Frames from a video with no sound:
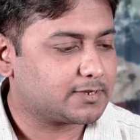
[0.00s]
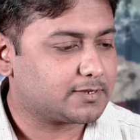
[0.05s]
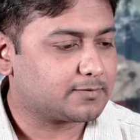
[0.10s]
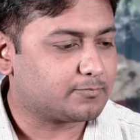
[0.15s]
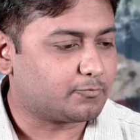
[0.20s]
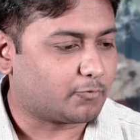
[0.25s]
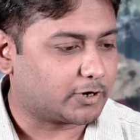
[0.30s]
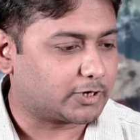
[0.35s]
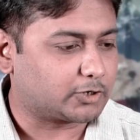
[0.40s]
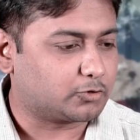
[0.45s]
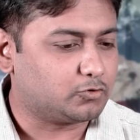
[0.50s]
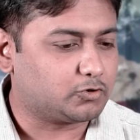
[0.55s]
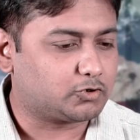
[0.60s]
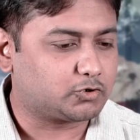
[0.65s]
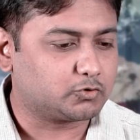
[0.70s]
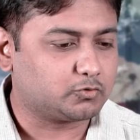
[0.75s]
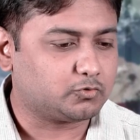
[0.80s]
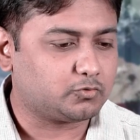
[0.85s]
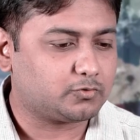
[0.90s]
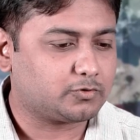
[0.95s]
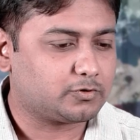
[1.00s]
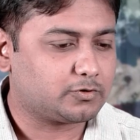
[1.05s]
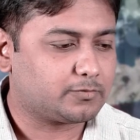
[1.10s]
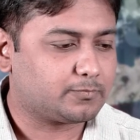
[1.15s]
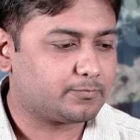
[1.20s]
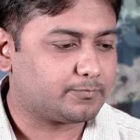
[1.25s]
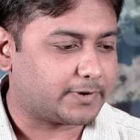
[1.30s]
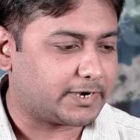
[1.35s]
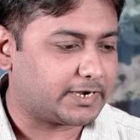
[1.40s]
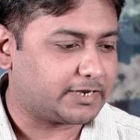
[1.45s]
Module 2
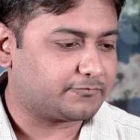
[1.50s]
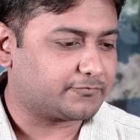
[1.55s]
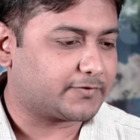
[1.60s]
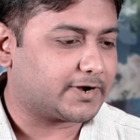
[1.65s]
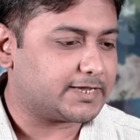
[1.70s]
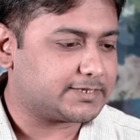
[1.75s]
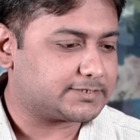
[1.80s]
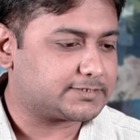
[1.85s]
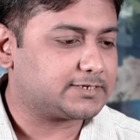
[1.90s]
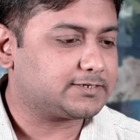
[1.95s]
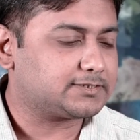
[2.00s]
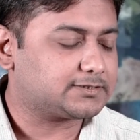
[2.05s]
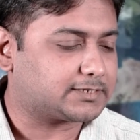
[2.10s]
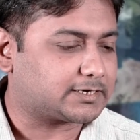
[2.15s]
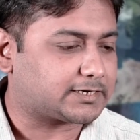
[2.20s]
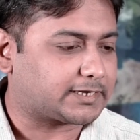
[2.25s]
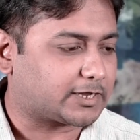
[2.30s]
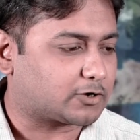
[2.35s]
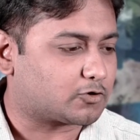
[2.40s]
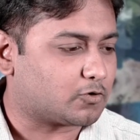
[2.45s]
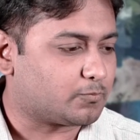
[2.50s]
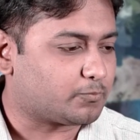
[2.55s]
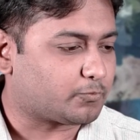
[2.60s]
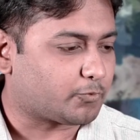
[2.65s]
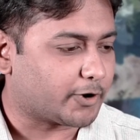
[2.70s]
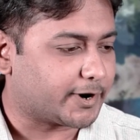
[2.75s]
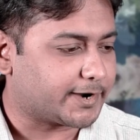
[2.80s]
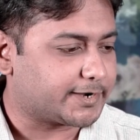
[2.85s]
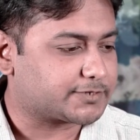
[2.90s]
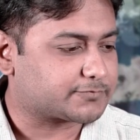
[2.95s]
by revising the take-home
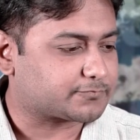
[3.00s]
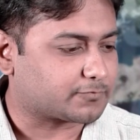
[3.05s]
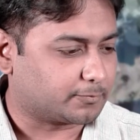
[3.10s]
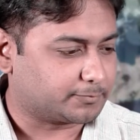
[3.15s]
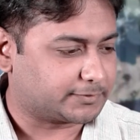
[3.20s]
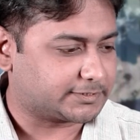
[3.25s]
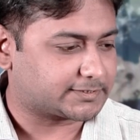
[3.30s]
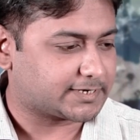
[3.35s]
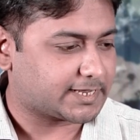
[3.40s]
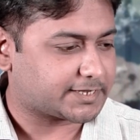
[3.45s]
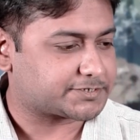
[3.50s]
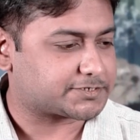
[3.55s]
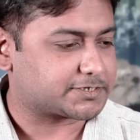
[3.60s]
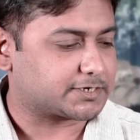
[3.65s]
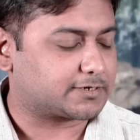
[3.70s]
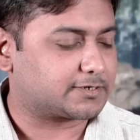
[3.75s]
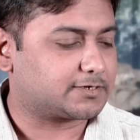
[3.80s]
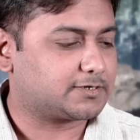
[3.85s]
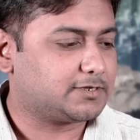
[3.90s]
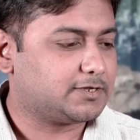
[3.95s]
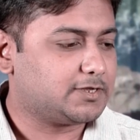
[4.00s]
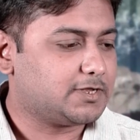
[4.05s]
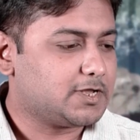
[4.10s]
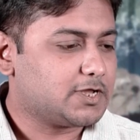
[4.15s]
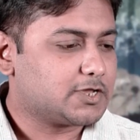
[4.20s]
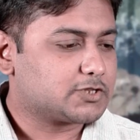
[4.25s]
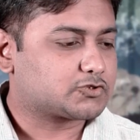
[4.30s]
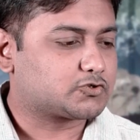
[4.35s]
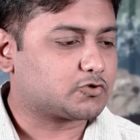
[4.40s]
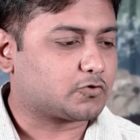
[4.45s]
points from this lecture.
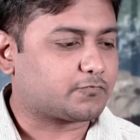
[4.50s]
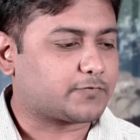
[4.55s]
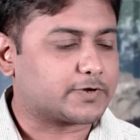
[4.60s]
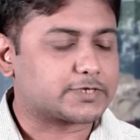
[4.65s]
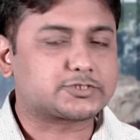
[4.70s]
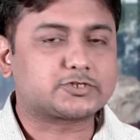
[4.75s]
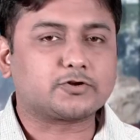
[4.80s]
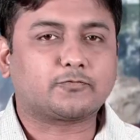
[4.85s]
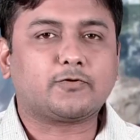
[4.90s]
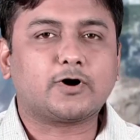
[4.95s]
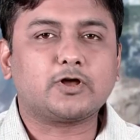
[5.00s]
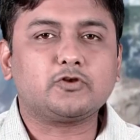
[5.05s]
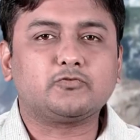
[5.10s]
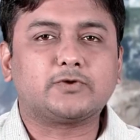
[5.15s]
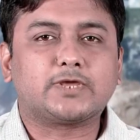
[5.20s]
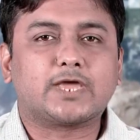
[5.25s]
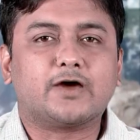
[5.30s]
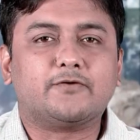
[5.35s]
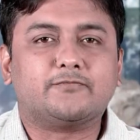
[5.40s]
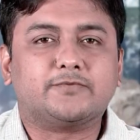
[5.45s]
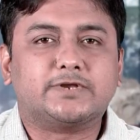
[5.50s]
So first of all, we have